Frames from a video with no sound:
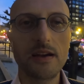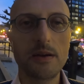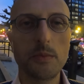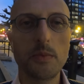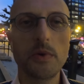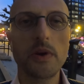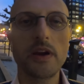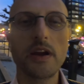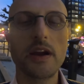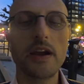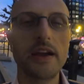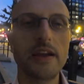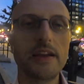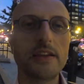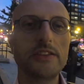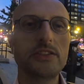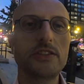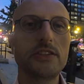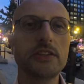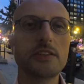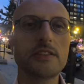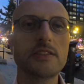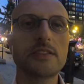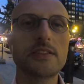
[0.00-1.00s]
where I
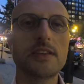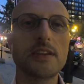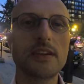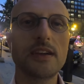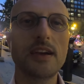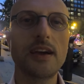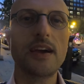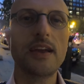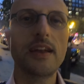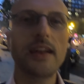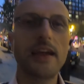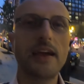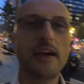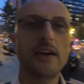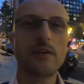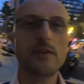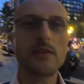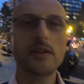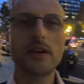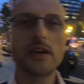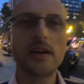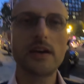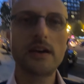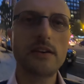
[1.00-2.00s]
just got
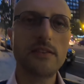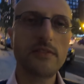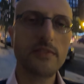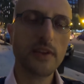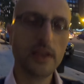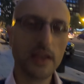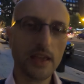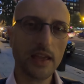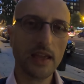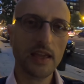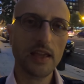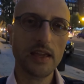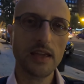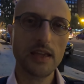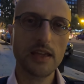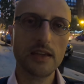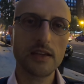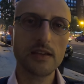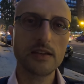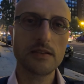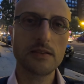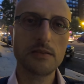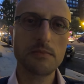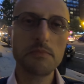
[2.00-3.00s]
out of a
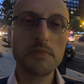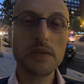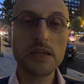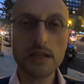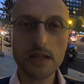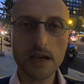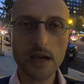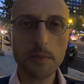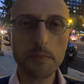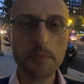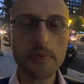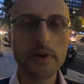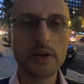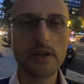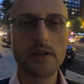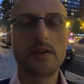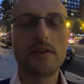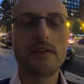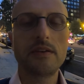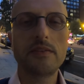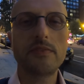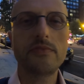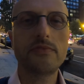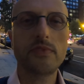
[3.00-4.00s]
meetup
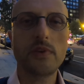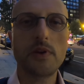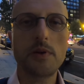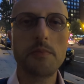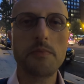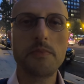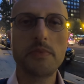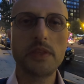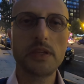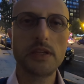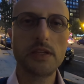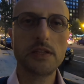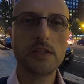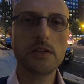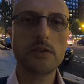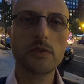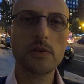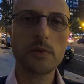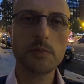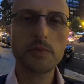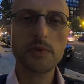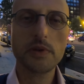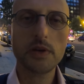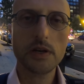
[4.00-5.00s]
from the
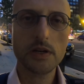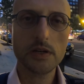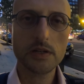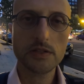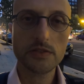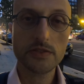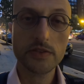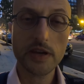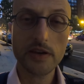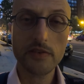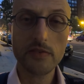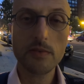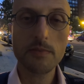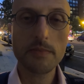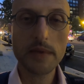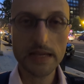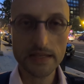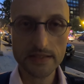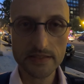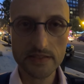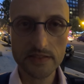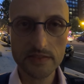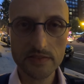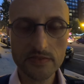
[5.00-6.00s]
group called Travel
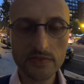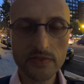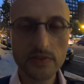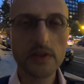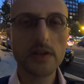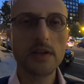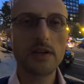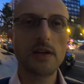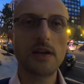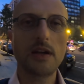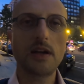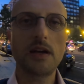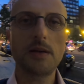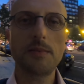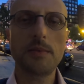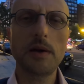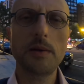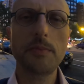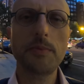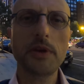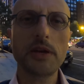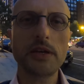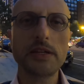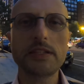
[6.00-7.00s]
Massive.
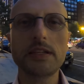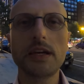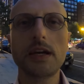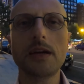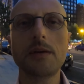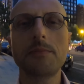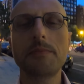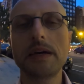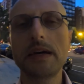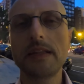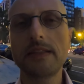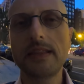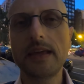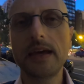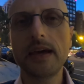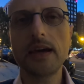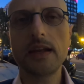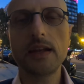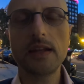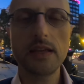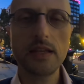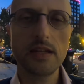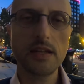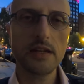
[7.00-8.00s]
I'll probably talk about
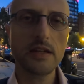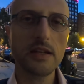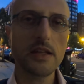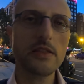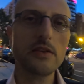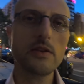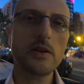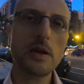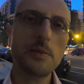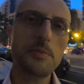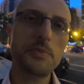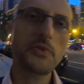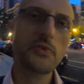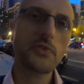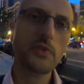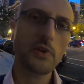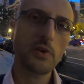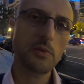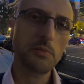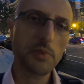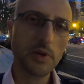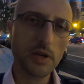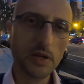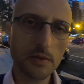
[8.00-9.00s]
that in another
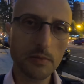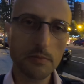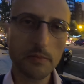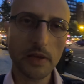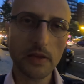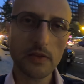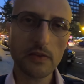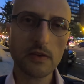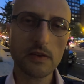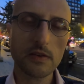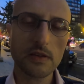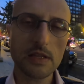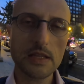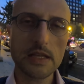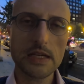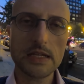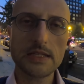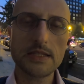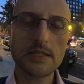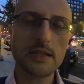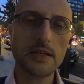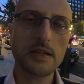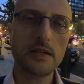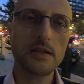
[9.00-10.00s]
episode, but basically
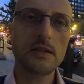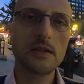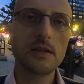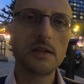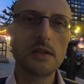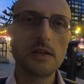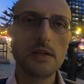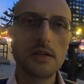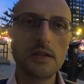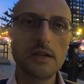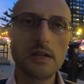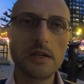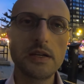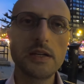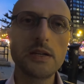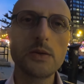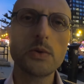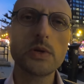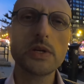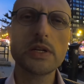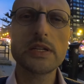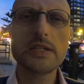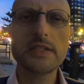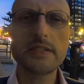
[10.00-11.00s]
that's an
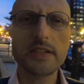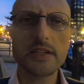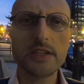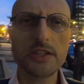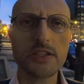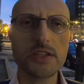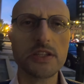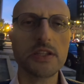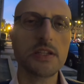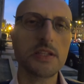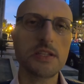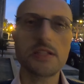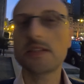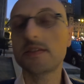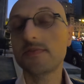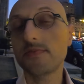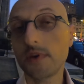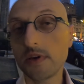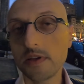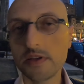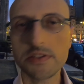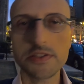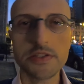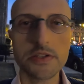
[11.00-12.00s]
organization. It's a
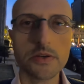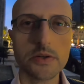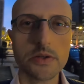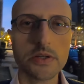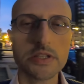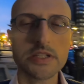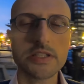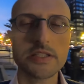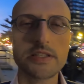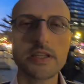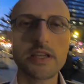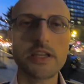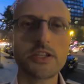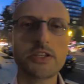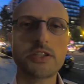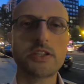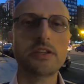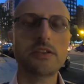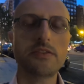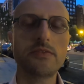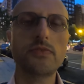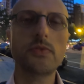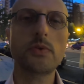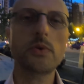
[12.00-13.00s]
volunteer
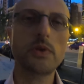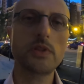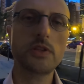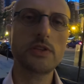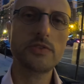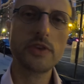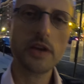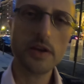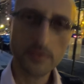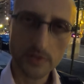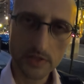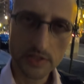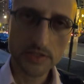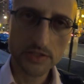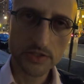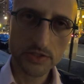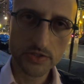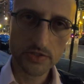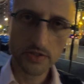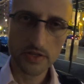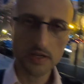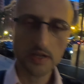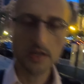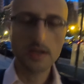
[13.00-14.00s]
organization for the travel
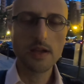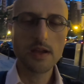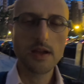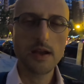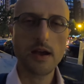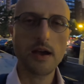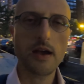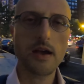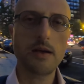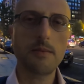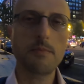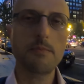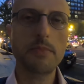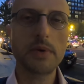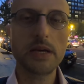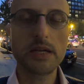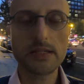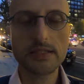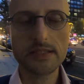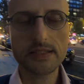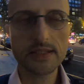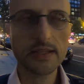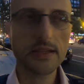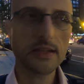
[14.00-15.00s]
industry.
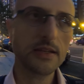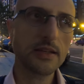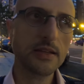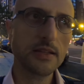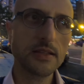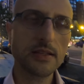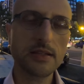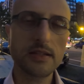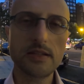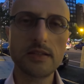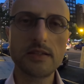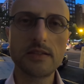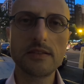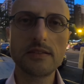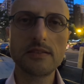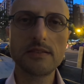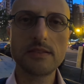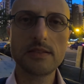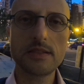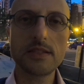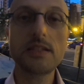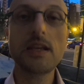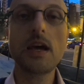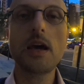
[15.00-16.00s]
But
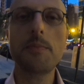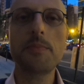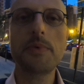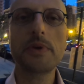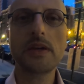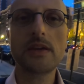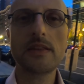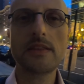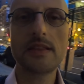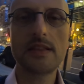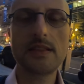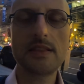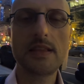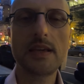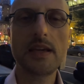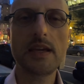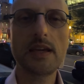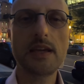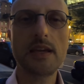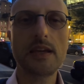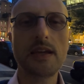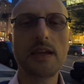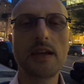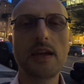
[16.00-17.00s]
the topic that
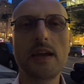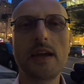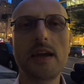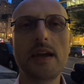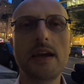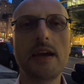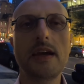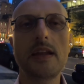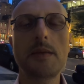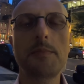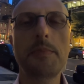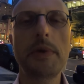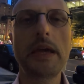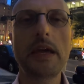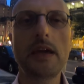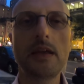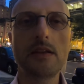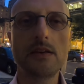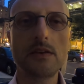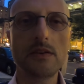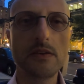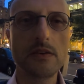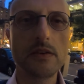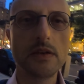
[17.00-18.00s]
they had a
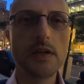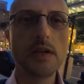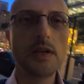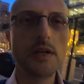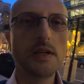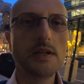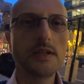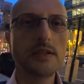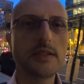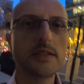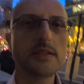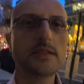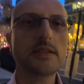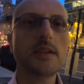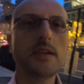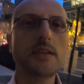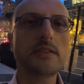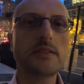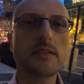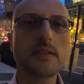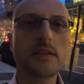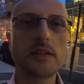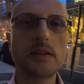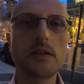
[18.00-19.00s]
panel
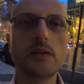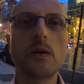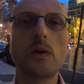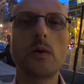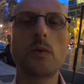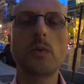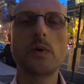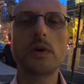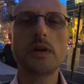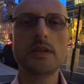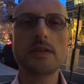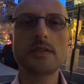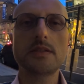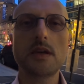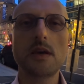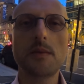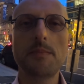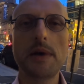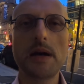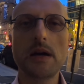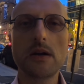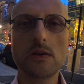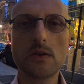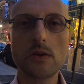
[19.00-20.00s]
discussing was
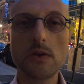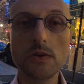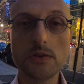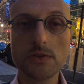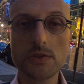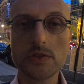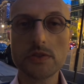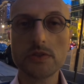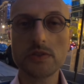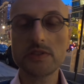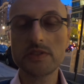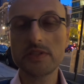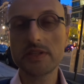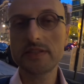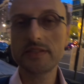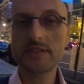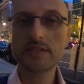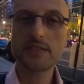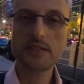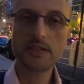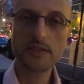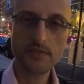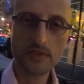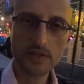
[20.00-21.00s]
about cultural
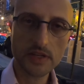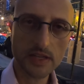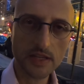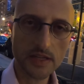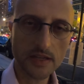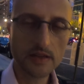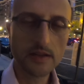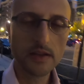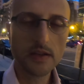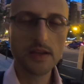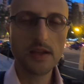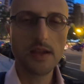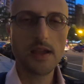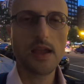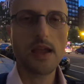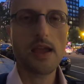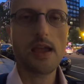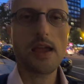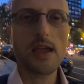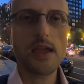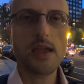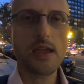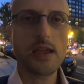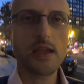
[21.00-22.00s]
sensitivity,
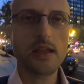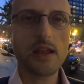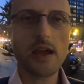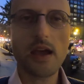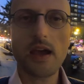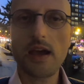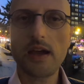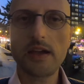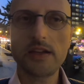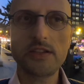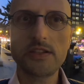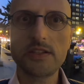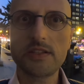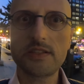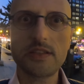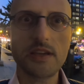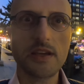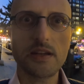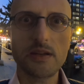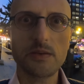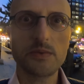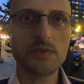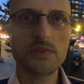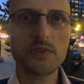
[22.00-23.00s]
and I just
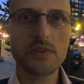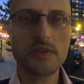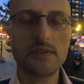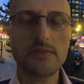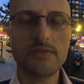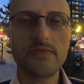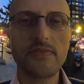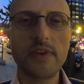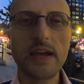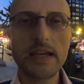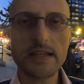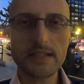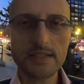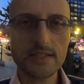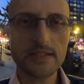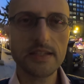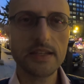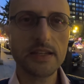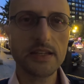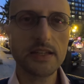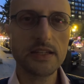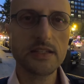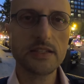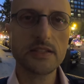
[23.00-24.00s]
thought it was a
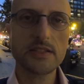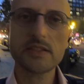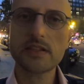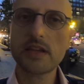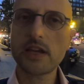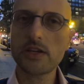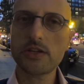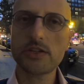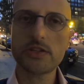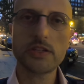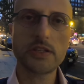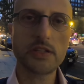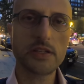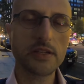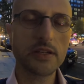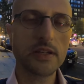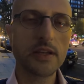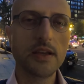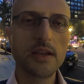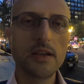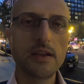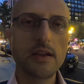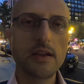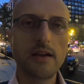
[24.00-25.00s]
fascinating discussion.
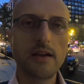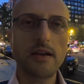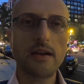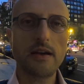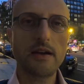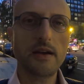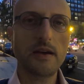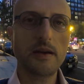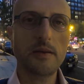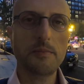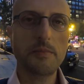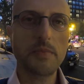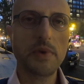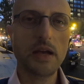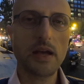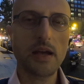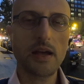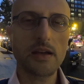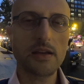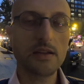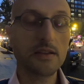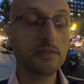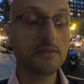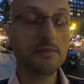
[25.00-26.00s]

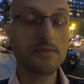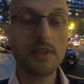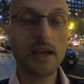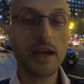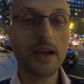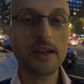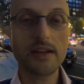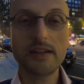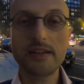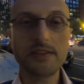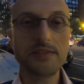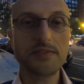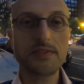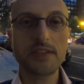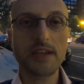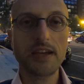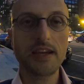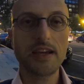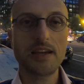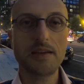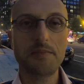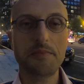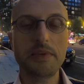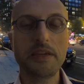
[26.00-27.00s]
Not enough
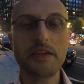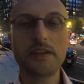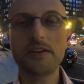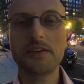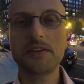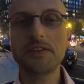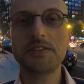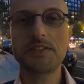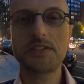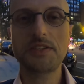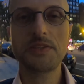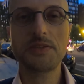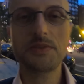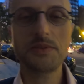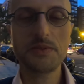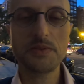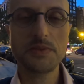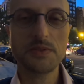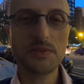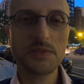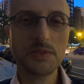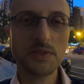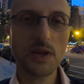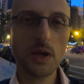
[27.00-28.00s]
time here to
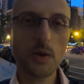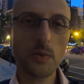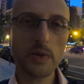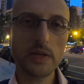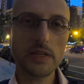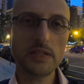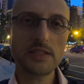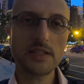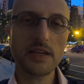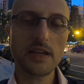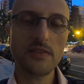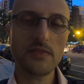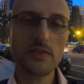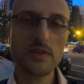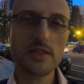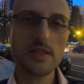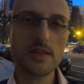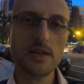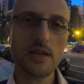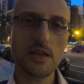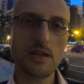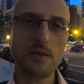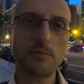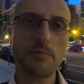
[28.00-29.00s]
go into
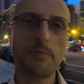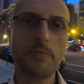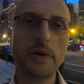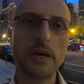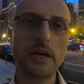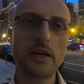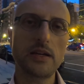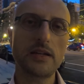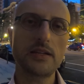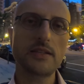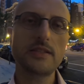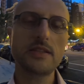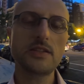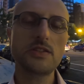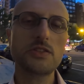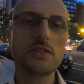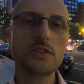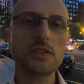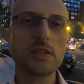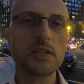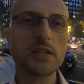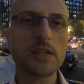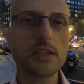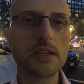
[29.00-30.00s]
everything, but
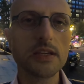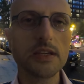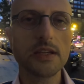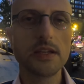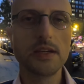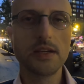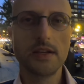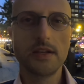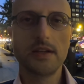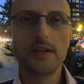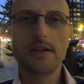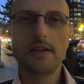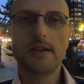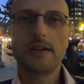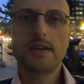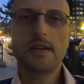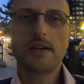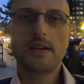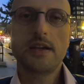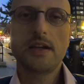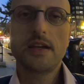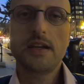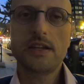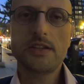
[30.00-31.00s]
essentially
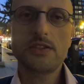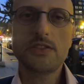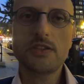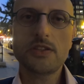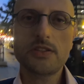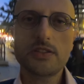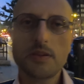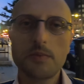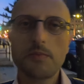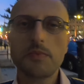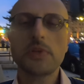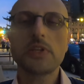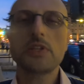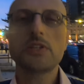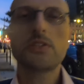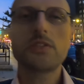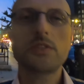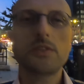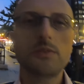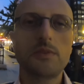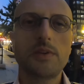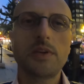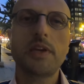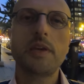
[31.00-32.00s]
it's just something
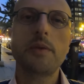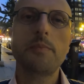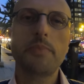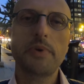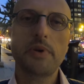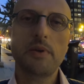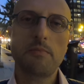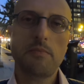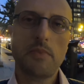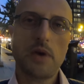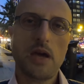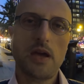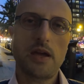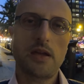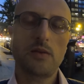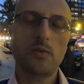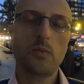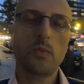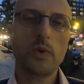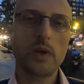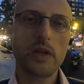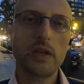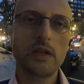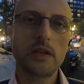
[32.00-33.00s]
to keep in
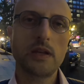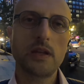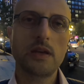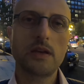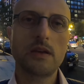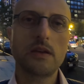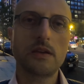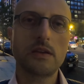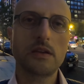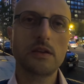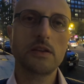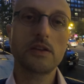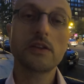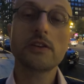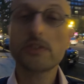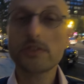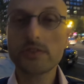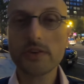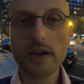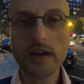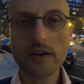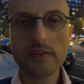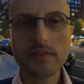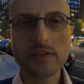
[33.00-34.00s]
mind when you're
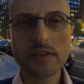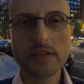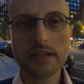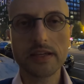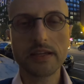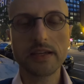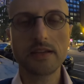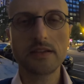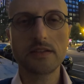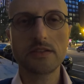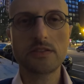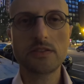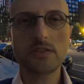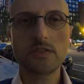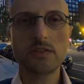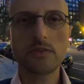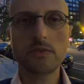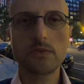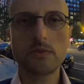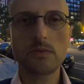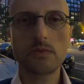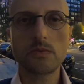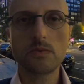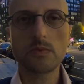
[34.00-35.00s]
traveling,
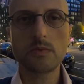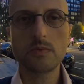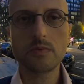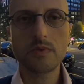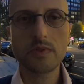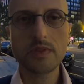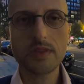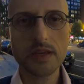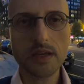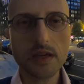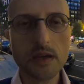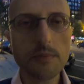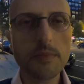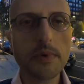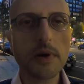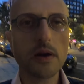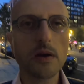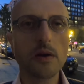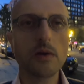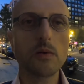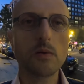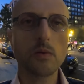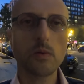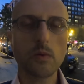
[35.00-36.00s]
to think
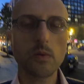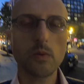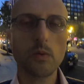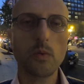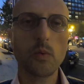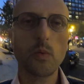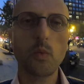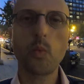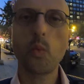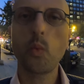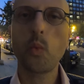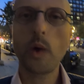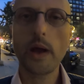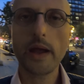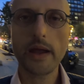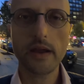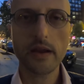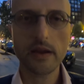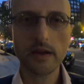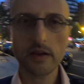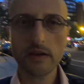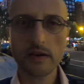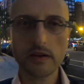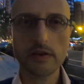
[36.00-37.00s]
about
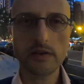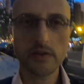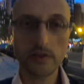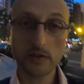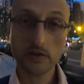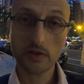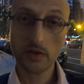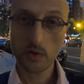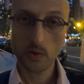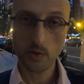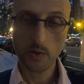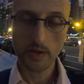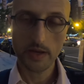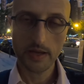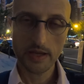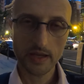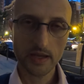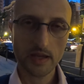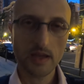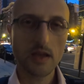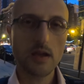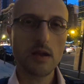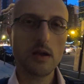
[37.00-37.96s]
where you're going,